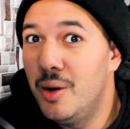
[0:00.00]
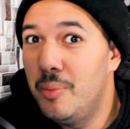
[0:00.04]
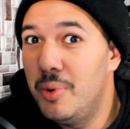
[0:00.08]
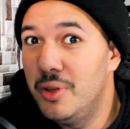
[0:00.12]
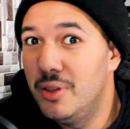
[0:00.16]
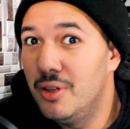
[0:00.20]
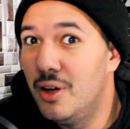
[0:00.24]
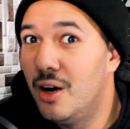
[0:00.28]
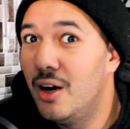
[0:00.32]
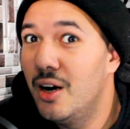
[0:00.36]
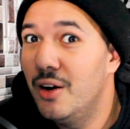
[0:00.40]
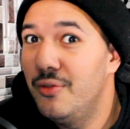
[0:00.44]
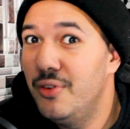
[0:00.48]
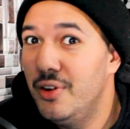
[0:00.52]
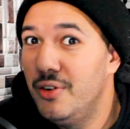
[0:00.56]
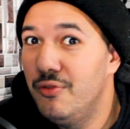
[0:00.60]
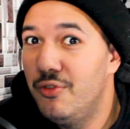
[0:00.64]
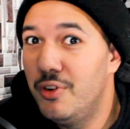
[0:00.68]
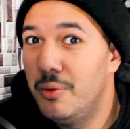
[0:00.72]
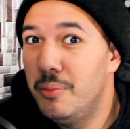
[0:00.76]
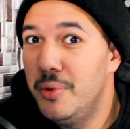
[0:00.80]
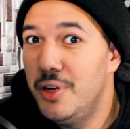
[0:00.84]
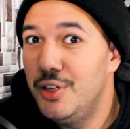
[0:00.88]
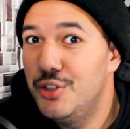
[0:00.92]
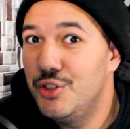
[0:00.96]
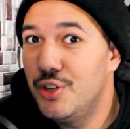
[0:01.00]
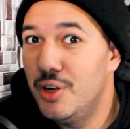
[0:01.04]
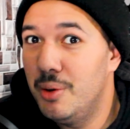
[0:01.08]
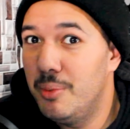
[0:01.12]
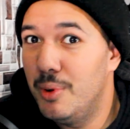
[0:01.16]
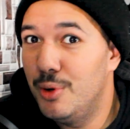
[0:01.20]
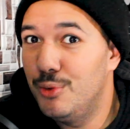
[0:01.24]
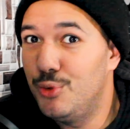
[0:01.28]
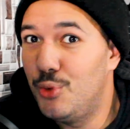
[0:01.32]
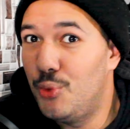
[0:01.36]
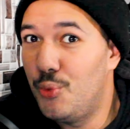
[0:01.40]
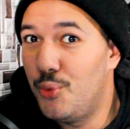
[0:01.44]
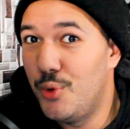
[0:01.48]
up a lot of information
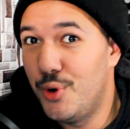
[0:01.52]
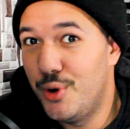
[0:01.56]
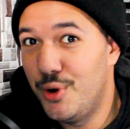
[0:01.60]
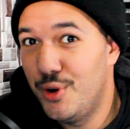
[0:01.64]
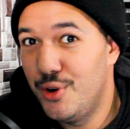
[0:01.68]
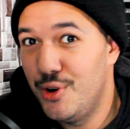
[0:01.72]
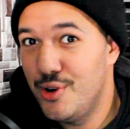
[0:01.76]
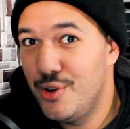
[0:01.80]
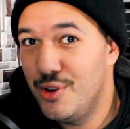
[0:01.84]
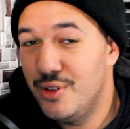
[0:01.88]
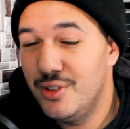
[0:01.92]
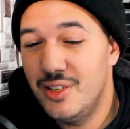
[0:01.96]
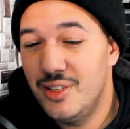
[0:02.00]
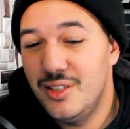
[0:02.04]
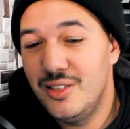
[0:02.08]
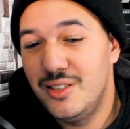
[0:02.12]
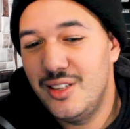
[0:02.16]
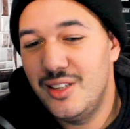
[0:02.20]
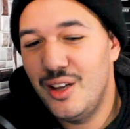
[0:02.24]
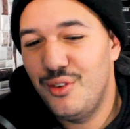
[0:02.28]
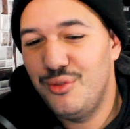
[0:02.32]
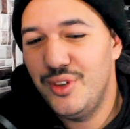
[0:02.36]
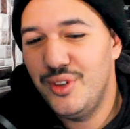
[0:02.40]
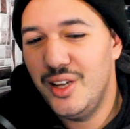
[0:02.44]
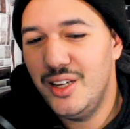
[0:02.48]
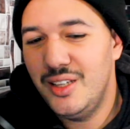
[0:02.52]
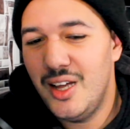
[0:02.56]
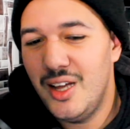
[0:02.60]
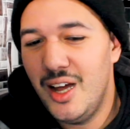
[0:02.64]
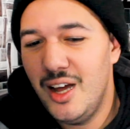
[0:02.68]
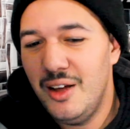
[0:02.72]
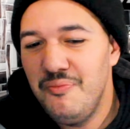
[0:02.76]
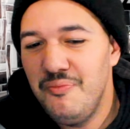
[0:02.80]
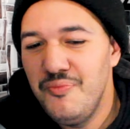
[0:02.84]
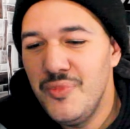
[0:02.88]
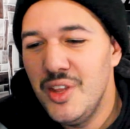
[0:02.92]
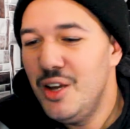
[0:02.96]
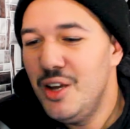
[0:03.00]
about the world and stuff like
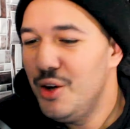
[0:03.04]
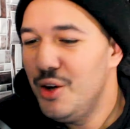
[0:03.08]
that,